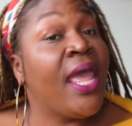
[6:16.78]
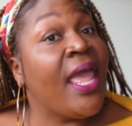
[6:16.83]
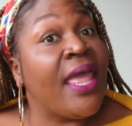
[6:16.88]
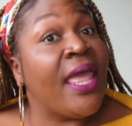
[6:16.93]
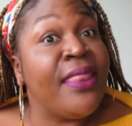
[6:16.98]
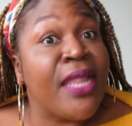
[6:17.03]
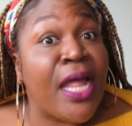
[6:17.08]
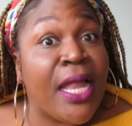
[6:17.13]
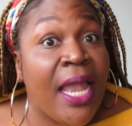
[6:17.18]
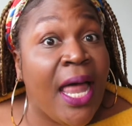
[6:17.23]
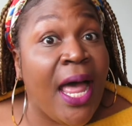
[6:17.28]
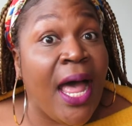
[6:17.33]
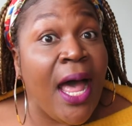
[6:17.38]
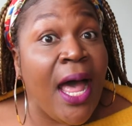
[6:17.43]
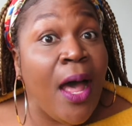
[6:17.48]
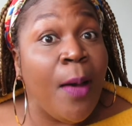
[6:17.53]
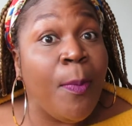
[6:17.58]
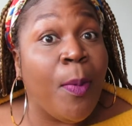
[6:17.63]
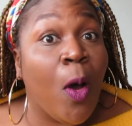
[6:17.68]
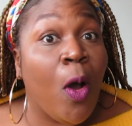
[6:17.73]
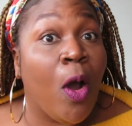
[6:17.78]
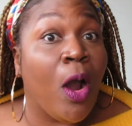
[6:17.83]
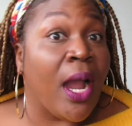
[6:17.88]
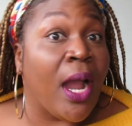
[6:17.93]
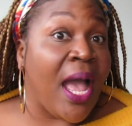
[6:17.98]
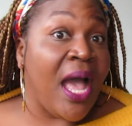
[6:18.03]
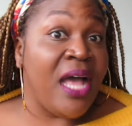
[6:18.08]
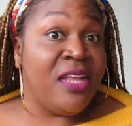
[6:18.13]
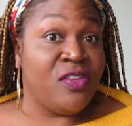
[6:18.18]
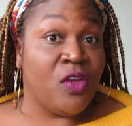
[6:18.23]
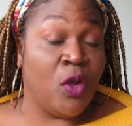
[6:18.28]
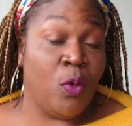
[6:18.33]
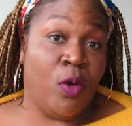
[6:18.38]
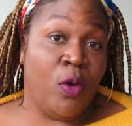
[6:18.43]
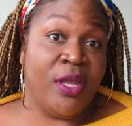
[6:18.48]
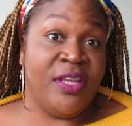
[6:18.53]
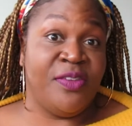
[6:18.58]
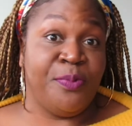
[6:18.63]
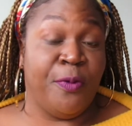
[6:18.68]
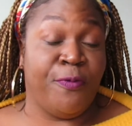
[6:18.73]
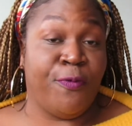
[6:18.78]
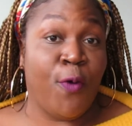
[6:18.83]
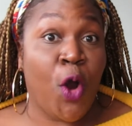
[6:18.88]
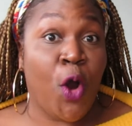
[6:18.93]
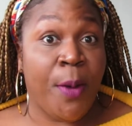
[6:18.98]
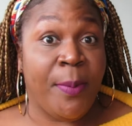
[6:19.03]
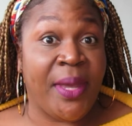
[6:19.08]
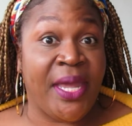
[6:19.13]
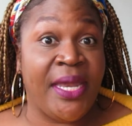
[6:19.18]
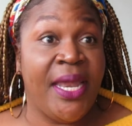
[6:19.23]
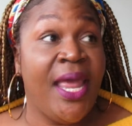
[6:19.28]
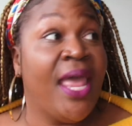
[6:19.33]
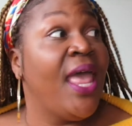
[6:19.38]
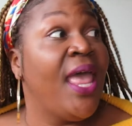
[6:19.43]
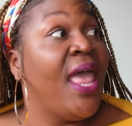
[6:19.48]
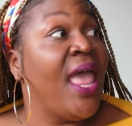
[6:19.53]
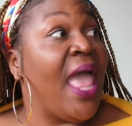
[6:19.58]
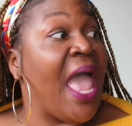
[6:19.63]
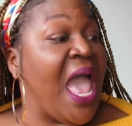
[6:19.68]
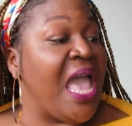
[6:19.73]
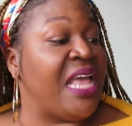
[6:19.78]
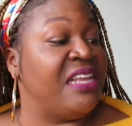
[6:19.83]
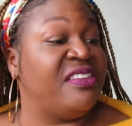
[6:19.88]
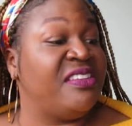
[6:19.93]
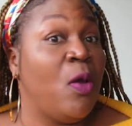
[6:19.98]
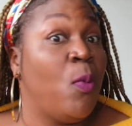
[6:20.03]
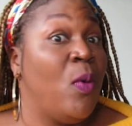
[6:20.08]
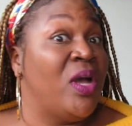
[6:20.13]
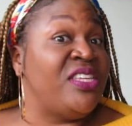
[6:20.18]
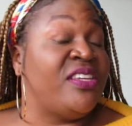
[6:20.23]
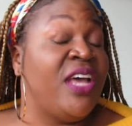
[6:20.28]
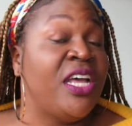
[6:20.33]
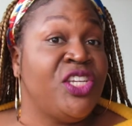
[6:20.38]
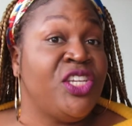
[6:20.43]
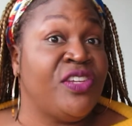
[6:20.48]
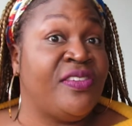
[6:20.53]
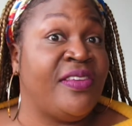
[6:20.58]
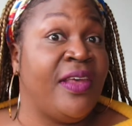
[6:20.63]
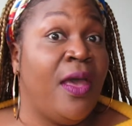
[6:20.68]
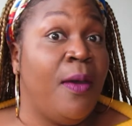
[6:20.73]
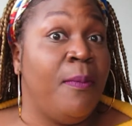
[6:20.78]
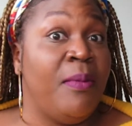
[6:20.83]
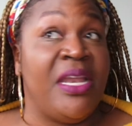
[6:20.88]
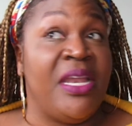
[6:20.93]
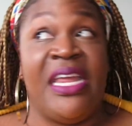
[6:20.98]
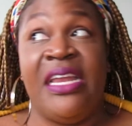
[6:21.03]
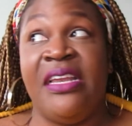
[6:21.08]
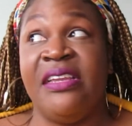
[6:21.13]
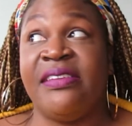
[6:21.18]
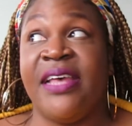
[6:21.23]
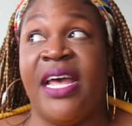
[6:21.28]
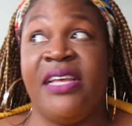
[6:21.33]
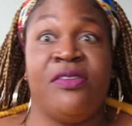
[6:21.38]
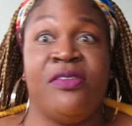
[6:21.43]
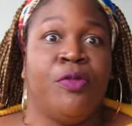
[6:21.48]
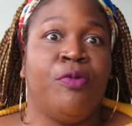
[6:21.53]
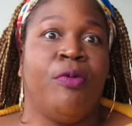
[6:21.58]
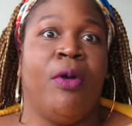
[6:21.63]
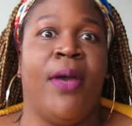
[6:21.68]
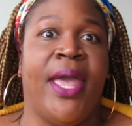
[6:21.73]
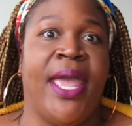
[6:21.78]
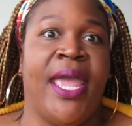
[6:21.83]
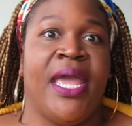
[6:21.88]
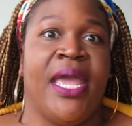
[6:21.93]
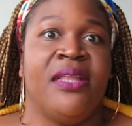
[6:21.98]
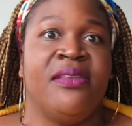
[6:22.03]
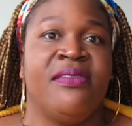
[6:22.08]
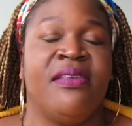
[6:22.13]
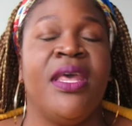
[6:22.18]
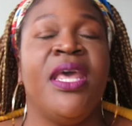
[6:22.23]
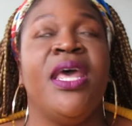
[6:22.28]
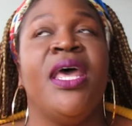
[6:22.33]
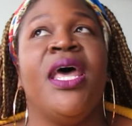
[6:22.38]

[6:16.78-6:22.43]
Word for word: in the club or a concert where he's performing and someone touches him and he decides to throw hands.